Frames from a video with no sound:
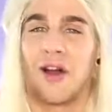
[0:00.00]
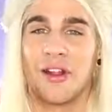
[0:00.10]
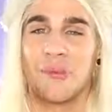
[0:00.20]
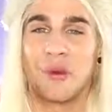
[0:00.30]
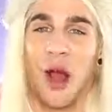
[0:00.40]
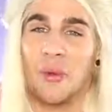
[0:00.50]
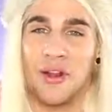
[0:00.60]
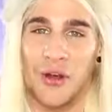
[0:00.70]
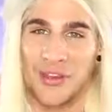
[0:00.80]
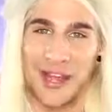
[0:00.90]
already
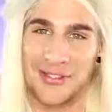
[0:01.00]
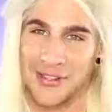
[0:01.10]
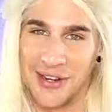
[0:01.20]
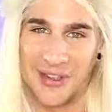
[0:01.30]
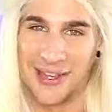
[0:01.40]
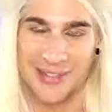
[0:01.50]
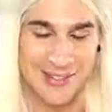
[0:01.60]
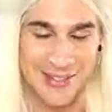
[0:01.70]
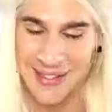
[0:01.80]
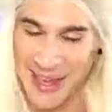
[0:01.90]
probably know the answer to
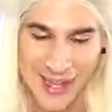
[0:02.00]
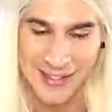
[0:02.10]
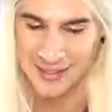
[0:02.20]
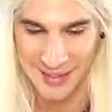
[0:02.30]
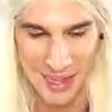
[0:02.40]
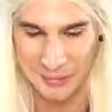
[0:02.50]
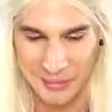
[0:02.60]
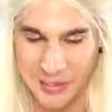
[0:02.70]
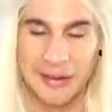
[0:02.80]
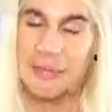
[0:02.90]
this. Yes,
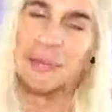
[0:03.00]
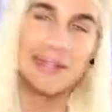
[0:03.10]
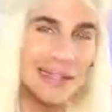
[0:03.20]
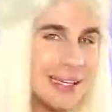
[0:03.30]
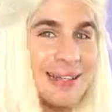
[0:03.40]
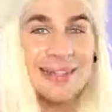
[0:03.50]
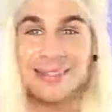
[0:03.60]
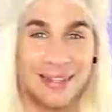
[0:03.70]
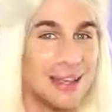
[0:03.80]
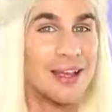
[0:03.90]
Gabriel,
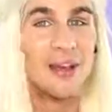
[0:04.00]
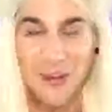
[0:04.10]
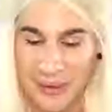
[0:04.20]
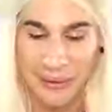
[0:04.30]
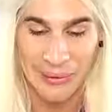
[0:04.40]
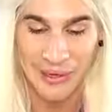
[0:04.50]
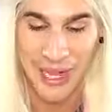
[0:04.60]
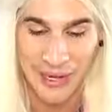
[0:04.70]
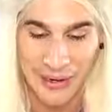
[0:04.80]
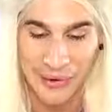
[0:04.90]
please go
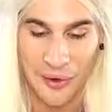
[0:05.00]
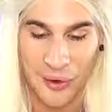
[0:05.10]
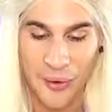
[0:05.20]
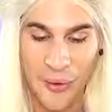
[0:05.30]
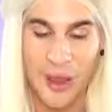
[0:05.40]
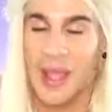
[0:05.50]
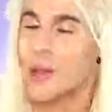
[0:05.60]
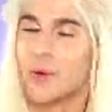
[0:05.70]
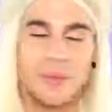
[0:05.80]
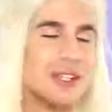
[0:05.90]
lighter. Oh,
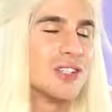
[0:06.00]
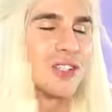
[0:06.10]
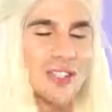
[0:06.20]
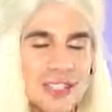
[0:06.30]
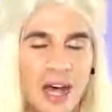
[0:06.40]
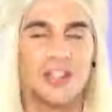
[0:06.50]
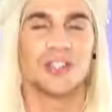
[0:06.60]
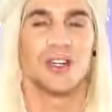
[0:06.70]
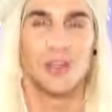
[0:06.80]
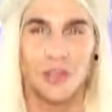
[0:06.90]
it would be just
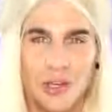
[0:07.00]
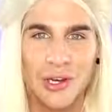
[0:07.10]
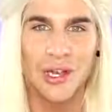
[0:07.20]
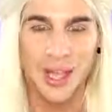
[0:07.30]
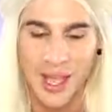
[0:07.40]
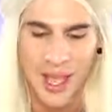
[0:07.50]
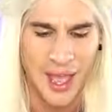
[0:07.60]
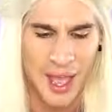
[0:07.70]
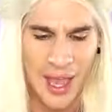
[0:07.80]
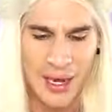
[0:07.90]
such a look.
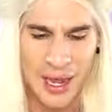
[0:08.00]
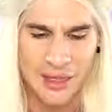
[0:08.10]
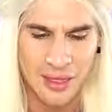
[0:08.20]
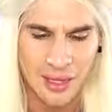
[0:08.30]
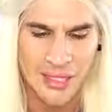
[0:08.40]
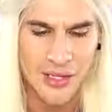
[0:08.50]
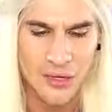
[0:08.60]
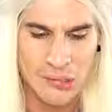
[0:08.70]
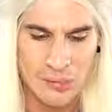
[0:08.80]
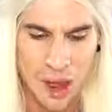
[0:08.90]
And I think it said
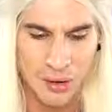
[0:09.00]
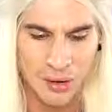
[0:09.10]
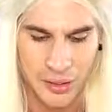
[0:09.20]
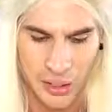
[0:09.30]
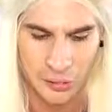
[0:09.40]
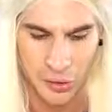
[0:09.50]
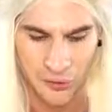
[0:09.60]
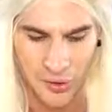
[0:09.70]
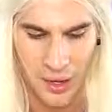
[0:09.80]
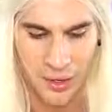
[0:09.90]
you're a model on your
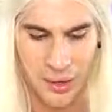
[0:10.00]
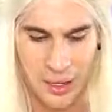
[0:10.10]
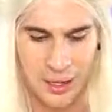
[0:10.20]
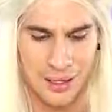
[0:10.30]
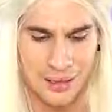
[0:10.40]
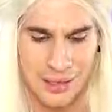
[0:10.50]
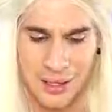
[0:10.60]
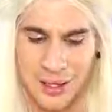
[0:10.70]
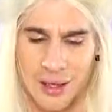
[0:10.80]
profile, and